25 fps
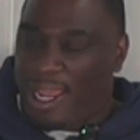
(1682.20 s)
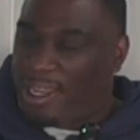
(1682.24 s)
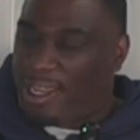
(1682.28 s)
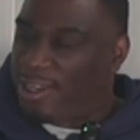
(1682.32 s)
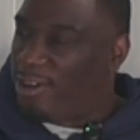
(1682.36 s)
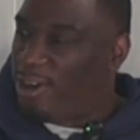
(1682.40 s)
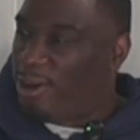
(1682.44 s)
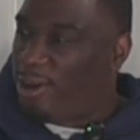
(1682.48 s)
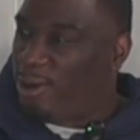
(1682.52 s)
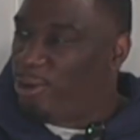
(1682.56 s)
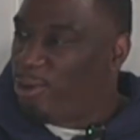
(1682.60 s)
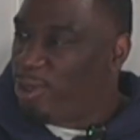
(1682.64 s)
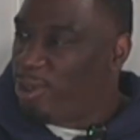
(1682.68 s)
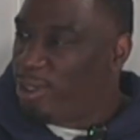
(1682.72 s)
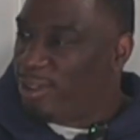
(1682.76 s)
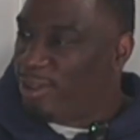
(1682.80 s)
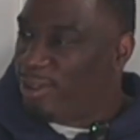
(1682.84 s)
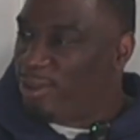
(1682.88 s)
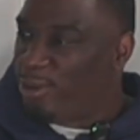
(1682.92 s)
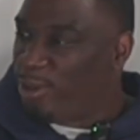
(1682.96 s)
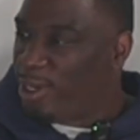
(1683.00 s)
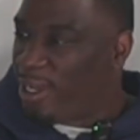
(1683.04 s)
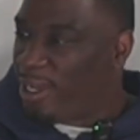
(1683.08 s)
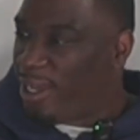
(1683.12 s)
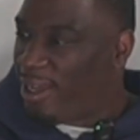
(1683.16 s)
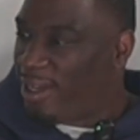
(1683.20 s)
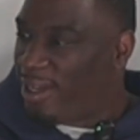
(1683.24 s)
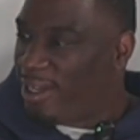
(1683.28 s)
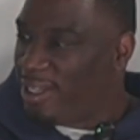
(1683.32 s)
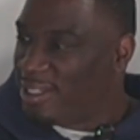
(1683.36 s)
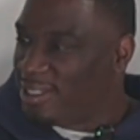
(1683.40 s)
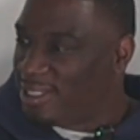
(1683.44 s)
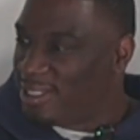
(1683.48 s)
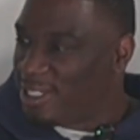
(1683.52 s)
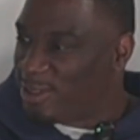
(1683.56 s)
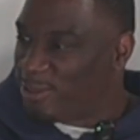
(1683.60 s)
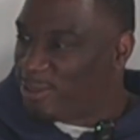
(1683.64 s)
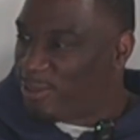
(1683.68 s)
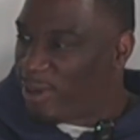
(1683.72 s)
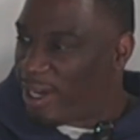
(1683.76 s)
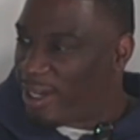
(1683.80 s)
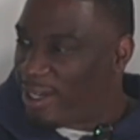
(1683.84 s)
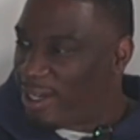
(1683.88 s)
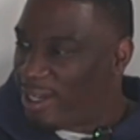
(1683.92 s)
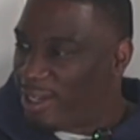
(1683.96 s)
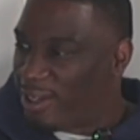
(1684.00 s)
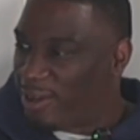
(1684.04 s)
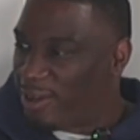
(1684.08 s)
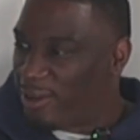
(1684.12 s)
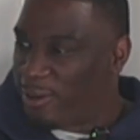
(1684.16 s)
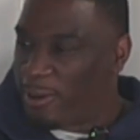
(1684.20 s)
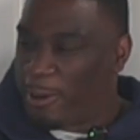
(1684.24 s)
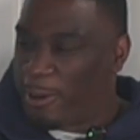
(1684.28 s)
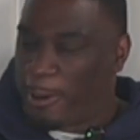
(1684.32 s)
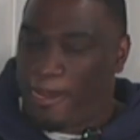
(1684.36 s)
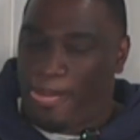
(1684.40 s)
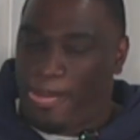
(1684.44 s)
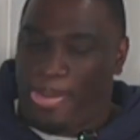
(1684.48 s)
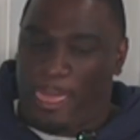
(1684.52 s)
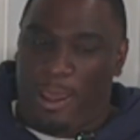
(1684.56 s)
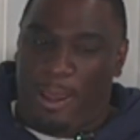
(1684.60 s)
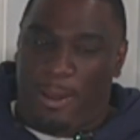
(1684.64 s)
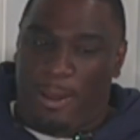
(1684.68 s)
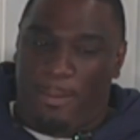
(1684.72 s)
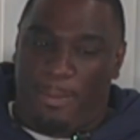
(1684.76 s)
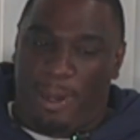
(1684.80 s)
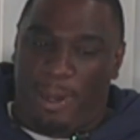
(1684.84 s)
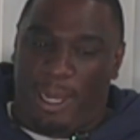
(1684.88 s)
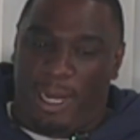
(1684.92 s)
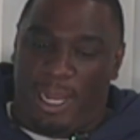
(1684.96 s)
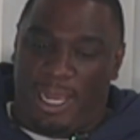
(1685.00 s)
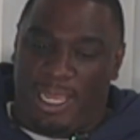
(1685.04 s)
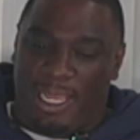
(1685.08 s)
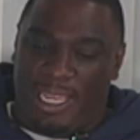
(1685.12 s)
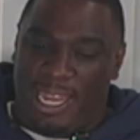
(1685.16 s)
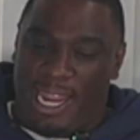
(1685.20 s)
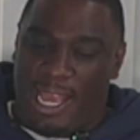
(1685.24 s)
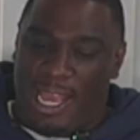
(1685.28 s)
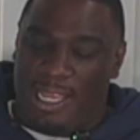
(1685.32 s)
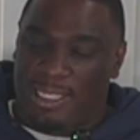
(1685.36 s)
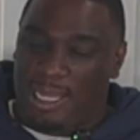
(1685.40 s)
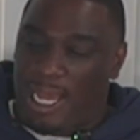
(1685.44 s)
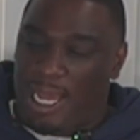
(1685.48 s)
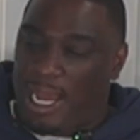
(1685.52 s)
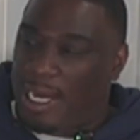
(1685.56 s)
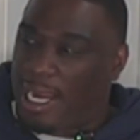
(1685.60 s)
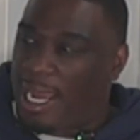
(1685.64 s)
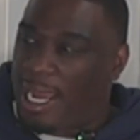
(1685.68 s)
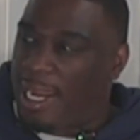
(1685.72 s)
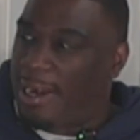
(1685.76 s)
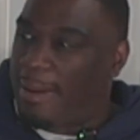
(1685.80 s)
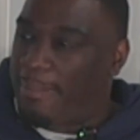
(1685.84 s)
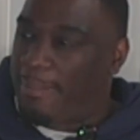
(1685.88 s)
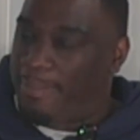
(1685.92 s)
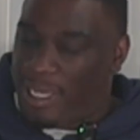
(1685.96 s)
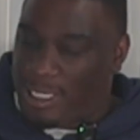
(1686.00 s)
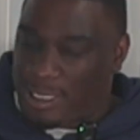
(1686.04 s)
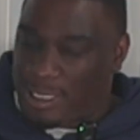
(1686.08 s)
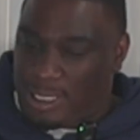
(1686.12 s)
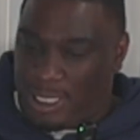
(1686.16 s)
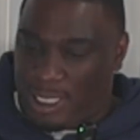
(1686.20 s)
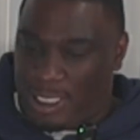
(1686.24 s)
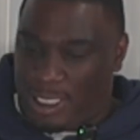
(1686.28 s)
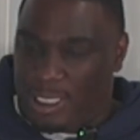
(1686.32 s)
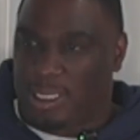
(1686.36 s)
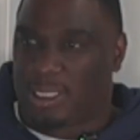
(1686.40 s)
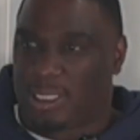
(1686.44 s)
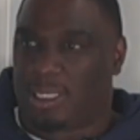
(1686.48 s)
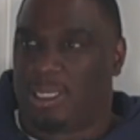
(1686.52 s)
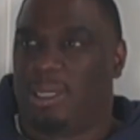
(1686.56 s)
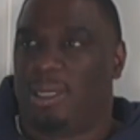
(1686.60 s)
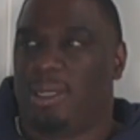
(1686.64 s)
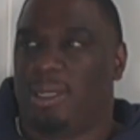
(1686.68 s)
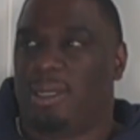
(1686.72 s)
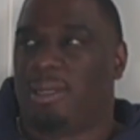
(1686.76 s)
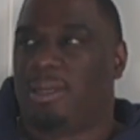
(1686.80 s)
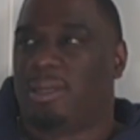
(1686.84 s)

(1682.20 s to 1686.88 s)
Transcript: like, you know, who the hell is this right now? Yeah. But that's how I got into business.